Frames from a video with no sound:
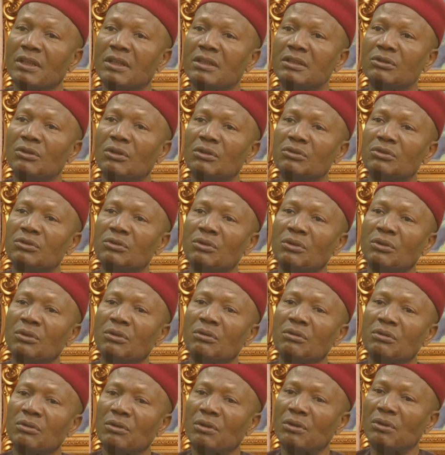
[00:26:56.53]
it is also
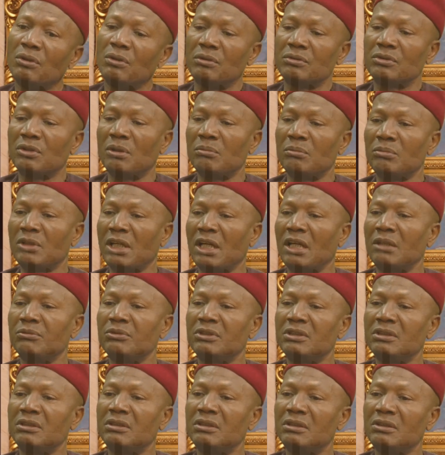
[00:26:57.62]
no. Sometimes
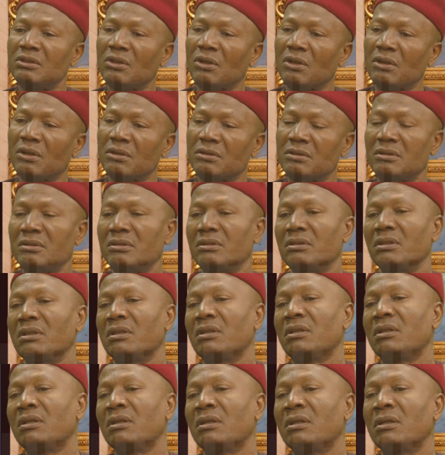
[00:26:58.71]
it is not,
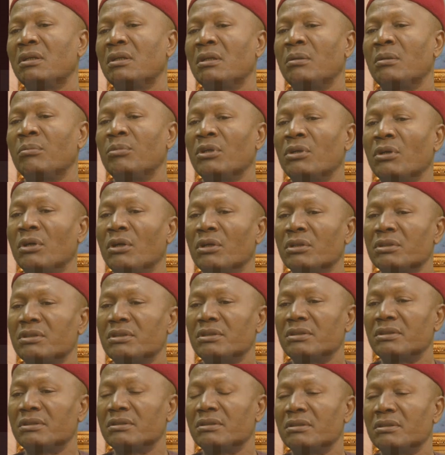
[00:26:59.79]

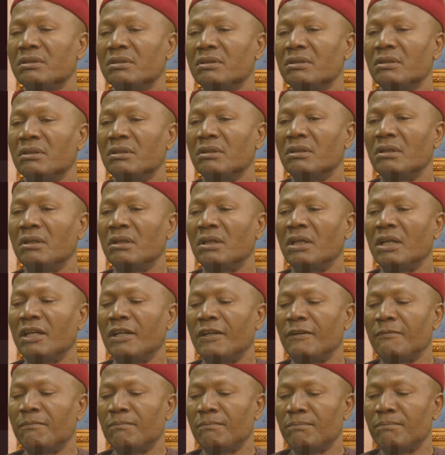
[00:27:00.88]
because
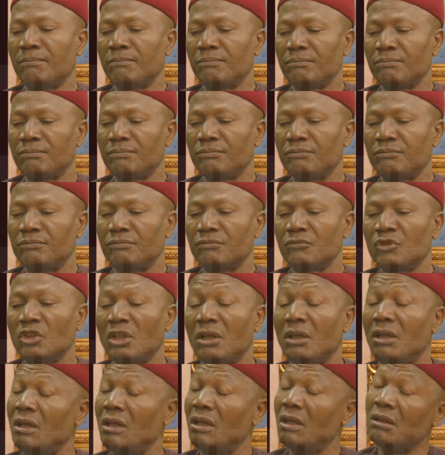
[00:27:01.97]
in
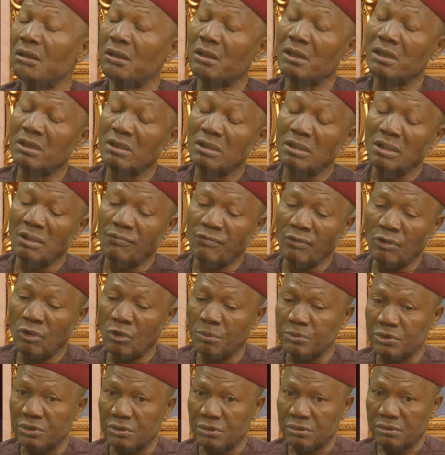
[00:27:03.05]

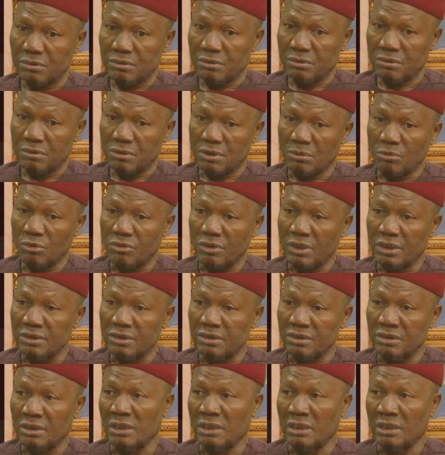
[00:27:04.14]
developed democracies